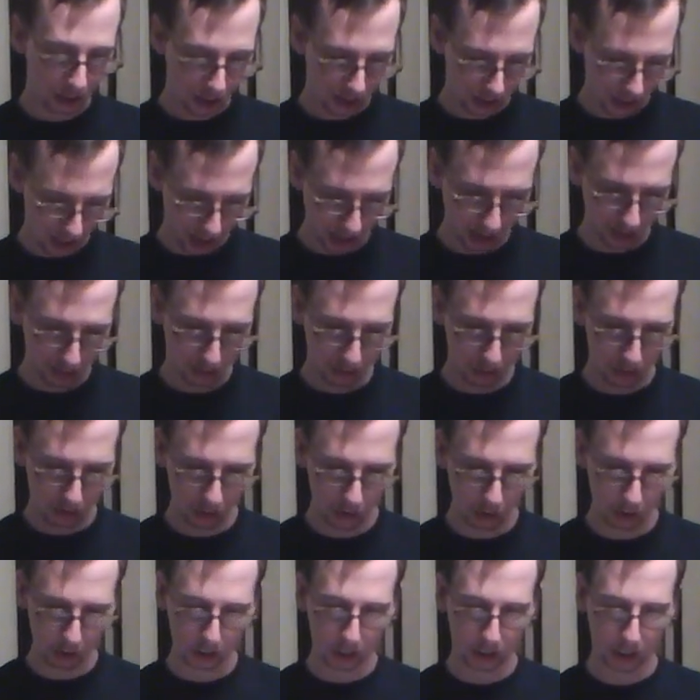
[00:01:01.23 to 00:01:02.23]
Thanks,
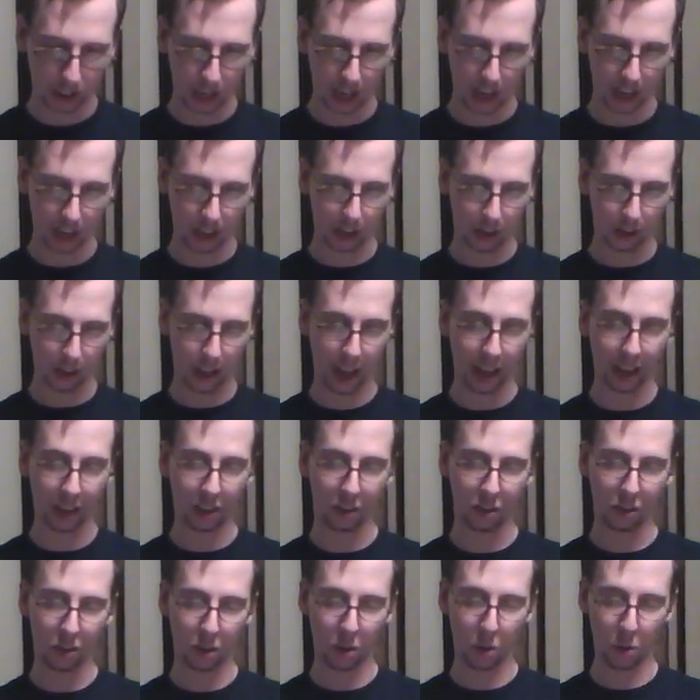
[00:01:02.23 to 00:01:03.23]

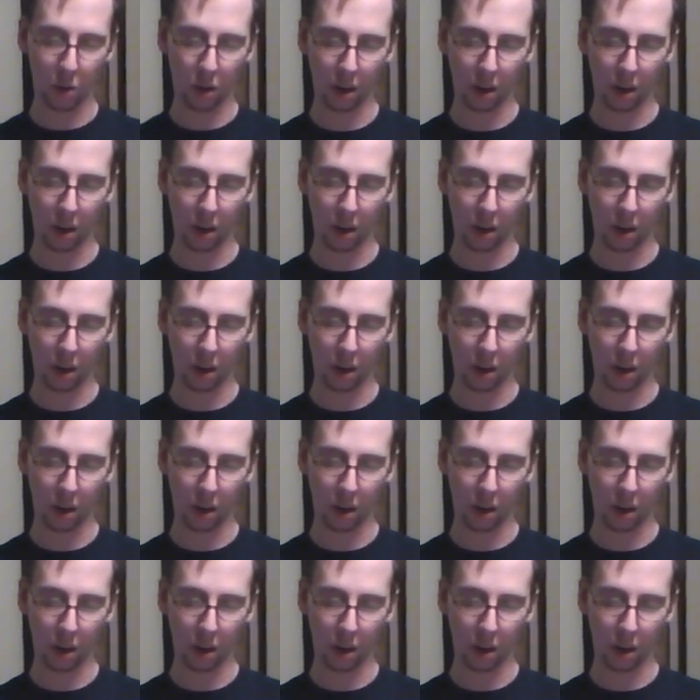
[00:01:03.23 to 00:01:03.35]
you